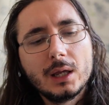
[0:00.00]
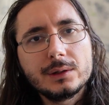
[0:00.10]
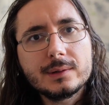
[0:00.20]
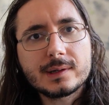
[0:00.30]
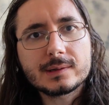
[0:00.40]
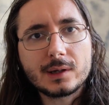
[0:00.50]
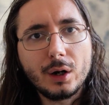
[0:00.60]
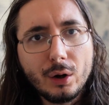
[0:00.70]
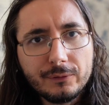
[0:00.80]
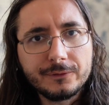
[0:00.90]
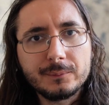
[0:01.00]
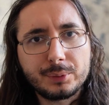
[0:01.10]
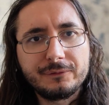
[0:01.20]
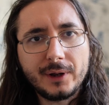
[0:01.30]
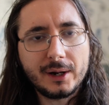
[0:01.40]
users often
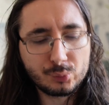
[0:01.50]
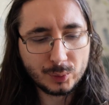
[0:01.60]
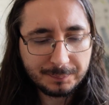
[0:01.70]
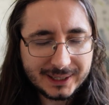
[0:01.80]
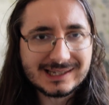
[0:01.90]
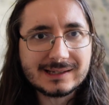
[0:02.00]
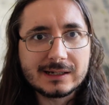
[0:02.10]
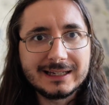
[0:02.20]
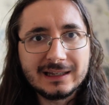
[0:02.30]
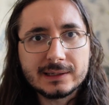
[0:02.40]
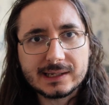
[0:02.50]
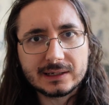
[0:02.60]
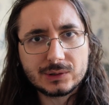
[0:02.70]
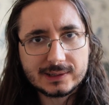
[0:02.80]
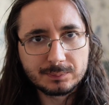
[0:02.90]
prefer repeatedly
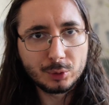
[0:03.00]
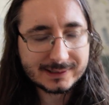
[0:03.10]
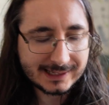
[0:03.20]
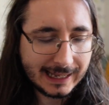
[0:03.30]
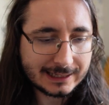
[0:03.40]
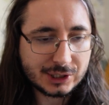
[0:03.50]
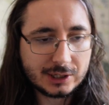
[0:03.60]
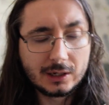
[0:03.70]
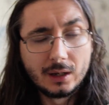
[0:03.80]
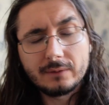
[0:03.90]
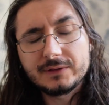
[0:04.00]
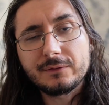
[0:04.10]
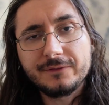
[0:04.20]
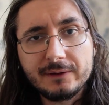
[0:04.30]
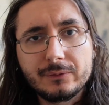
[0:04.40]
listening to a small selection of
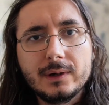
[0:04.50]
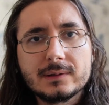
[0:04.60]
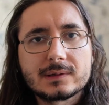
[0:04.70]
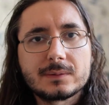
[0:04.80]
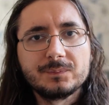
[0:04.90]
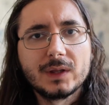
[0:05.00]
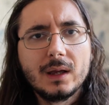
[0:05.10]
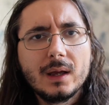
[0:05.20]
their favorites.